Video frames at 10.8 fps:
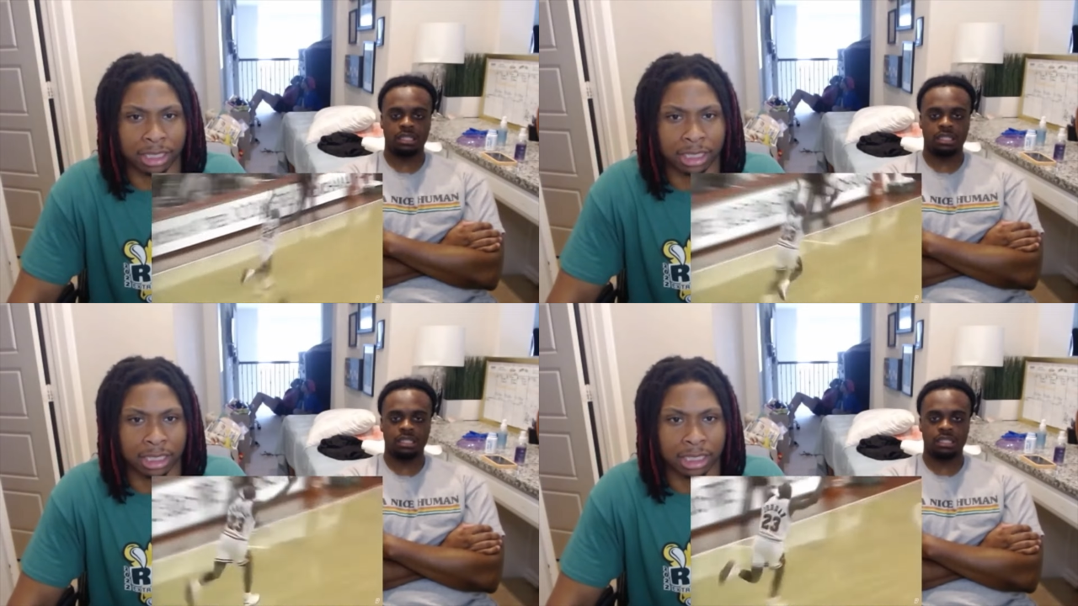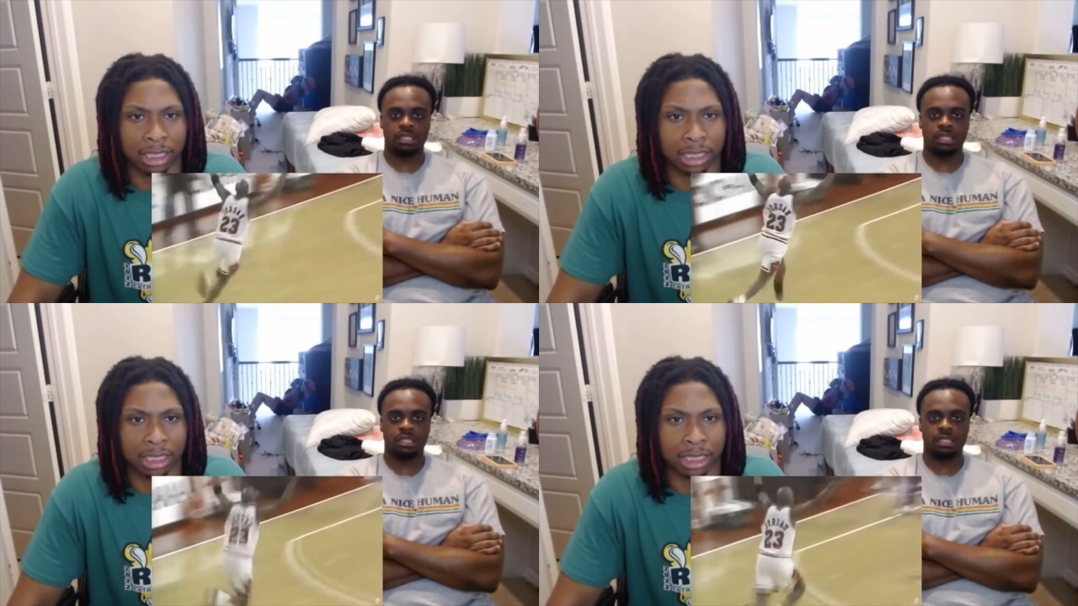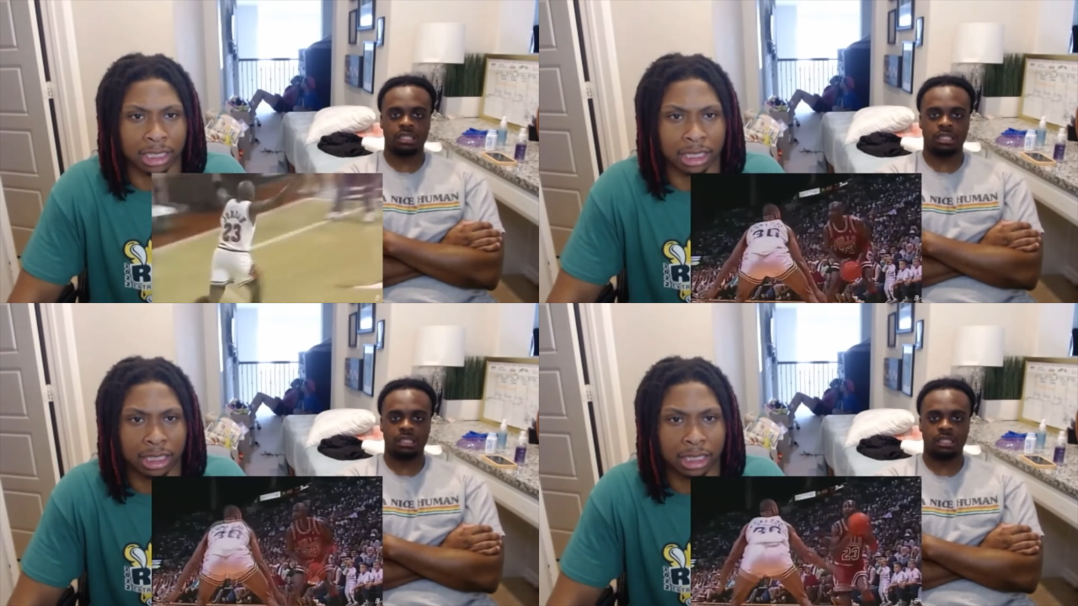
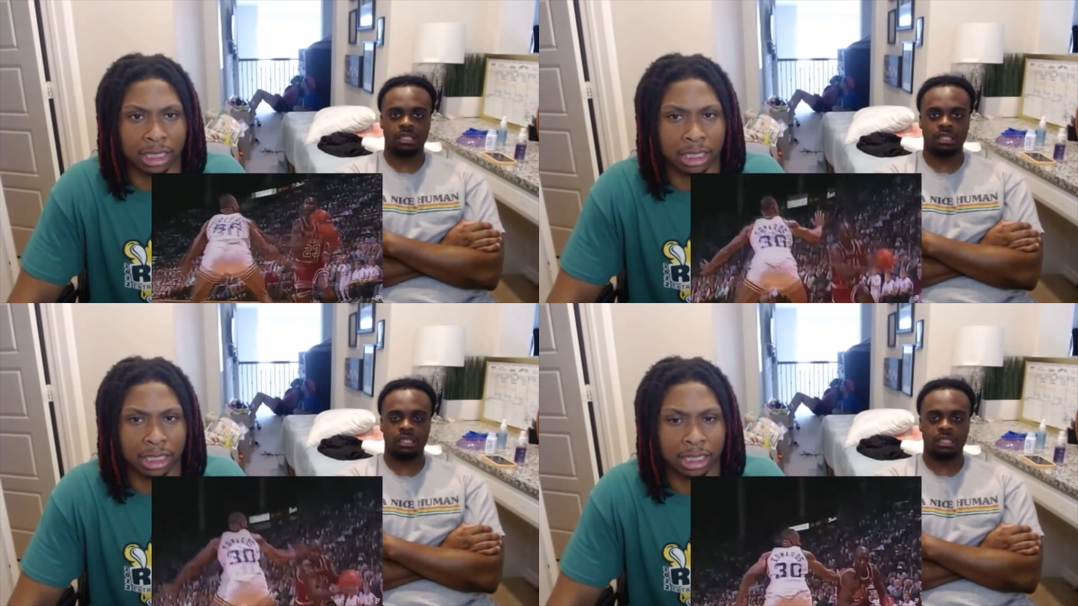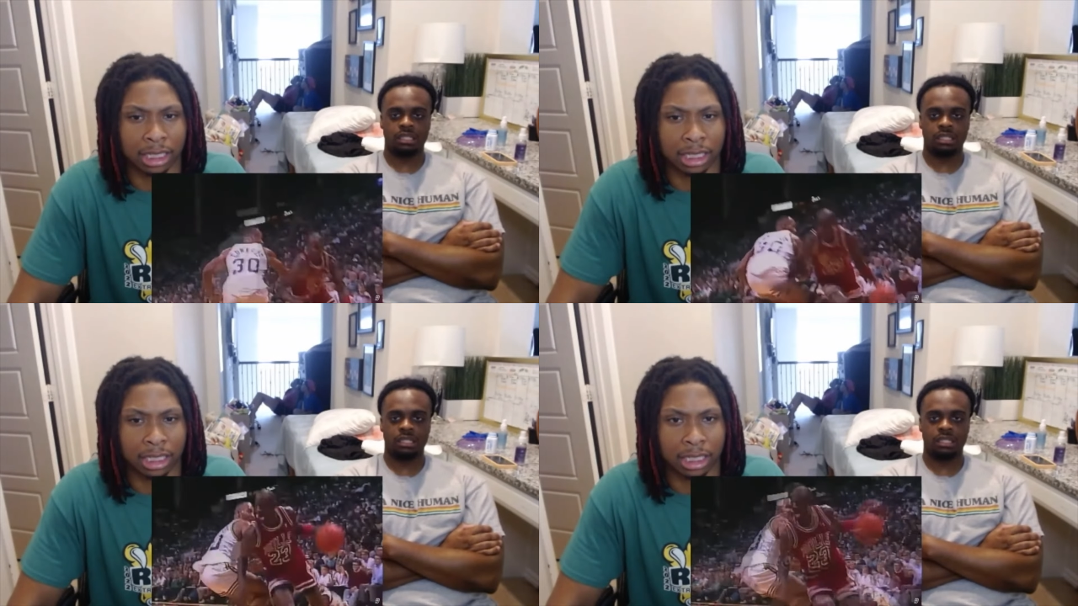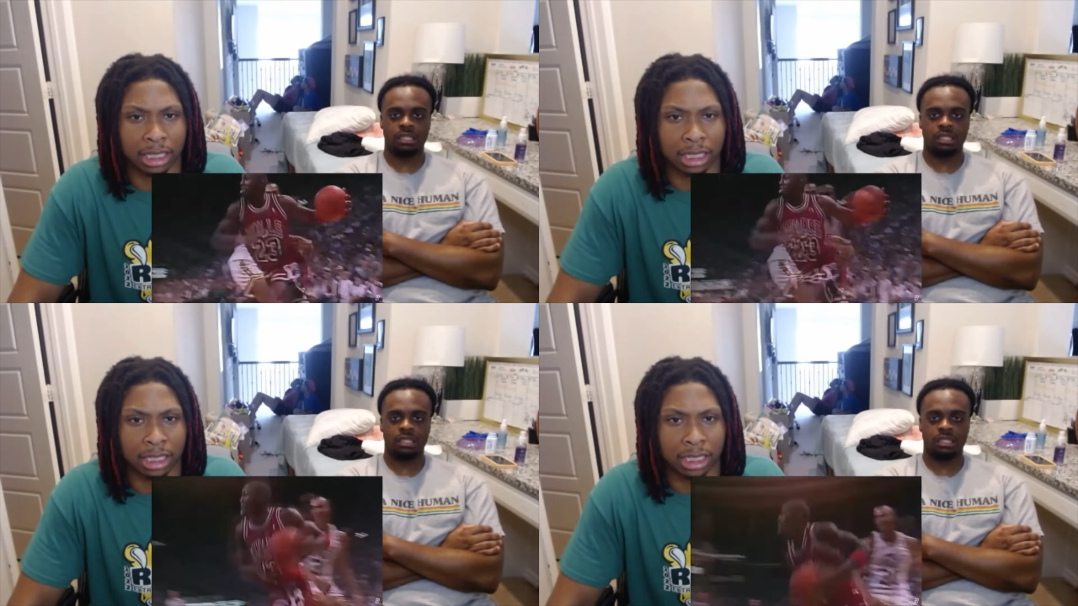
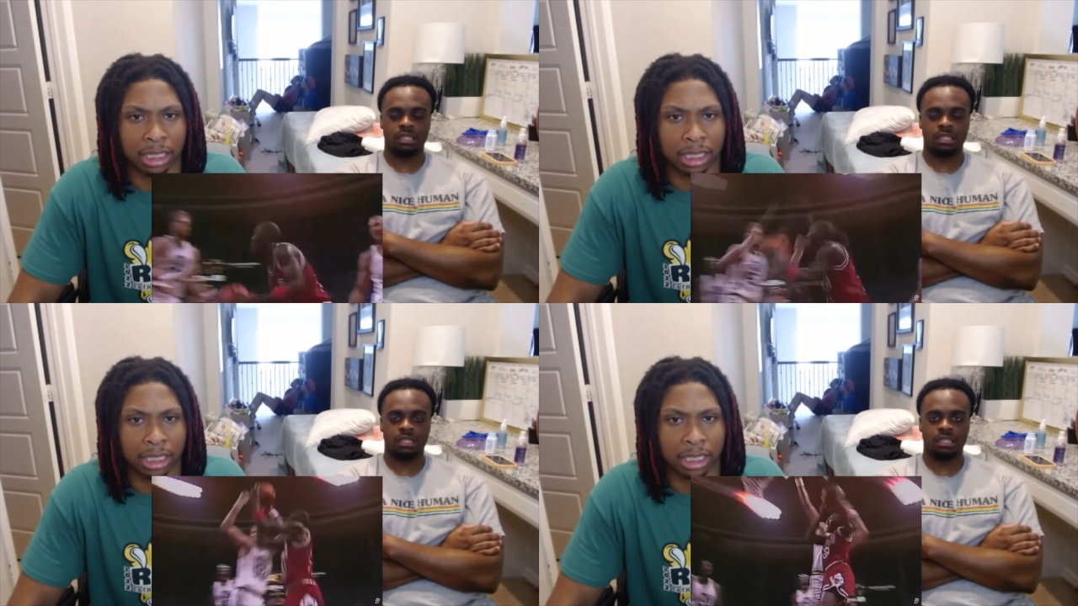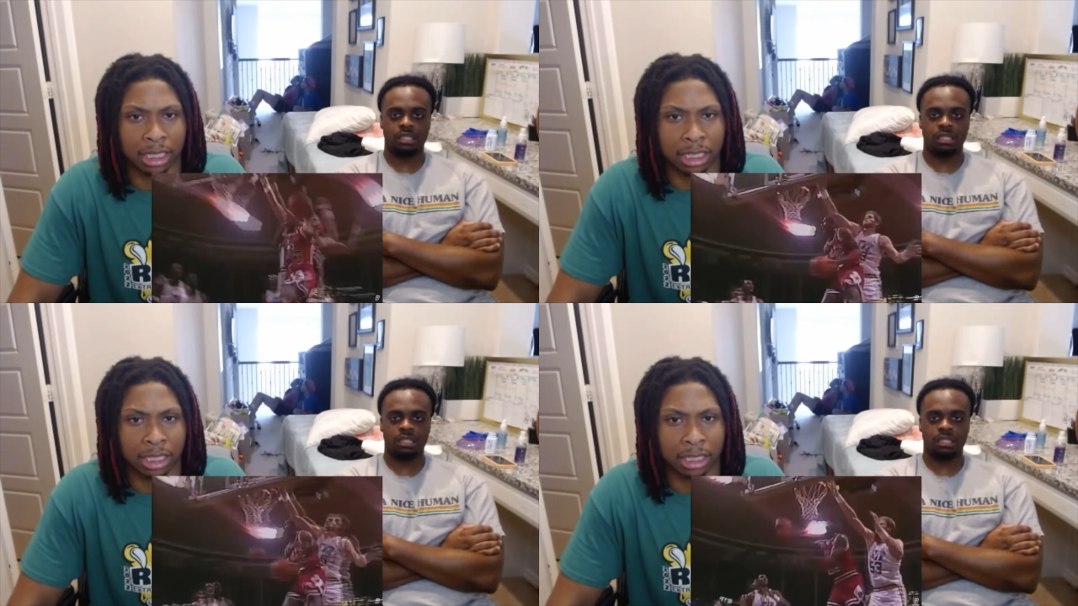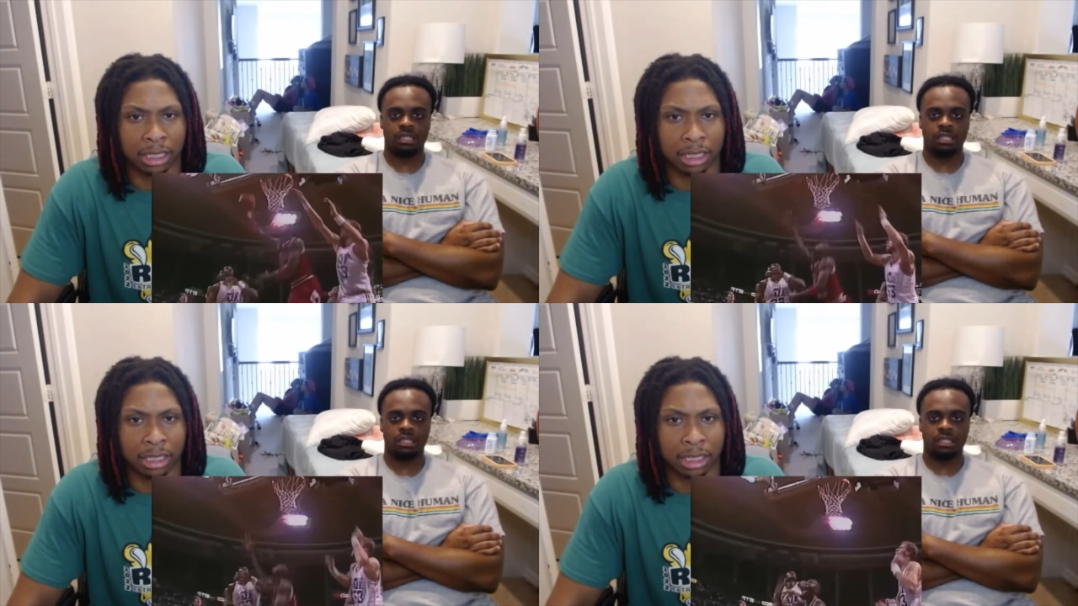
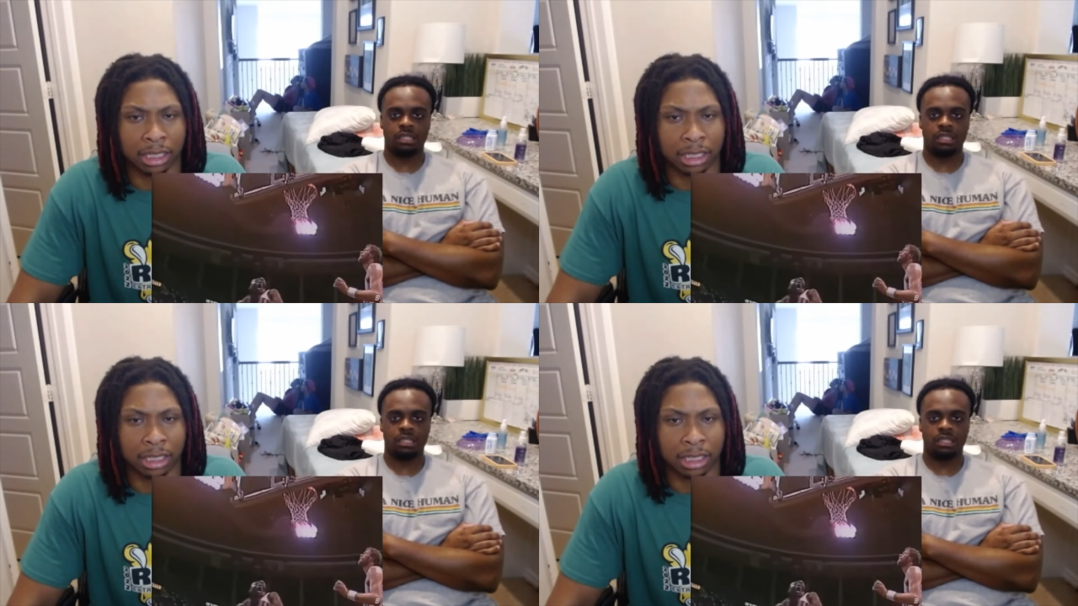Nobody speaks.